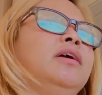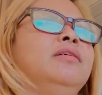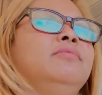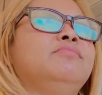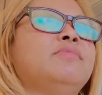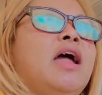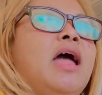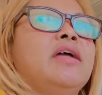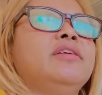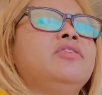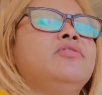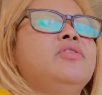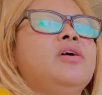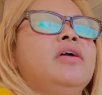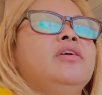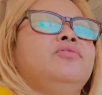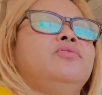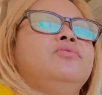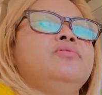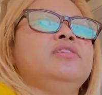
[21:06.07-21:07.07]
I
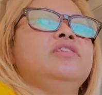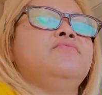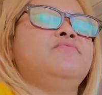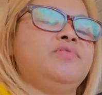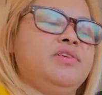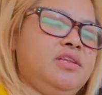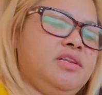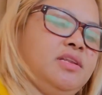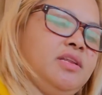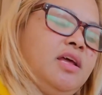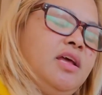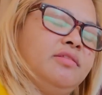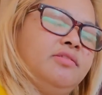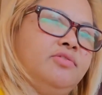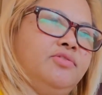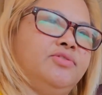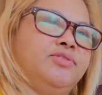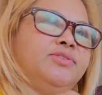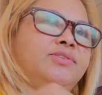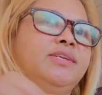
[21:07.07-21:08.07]
don't even
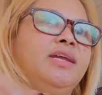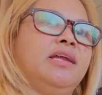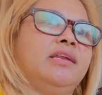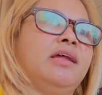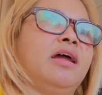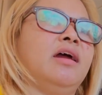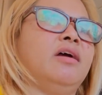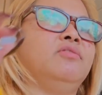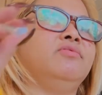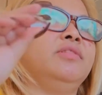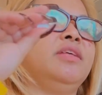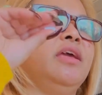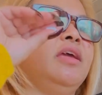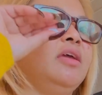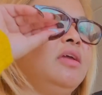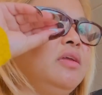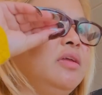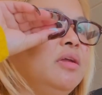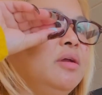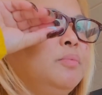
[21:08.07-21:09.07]
understand how
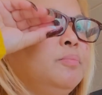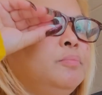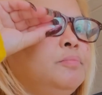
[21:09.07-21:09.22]
they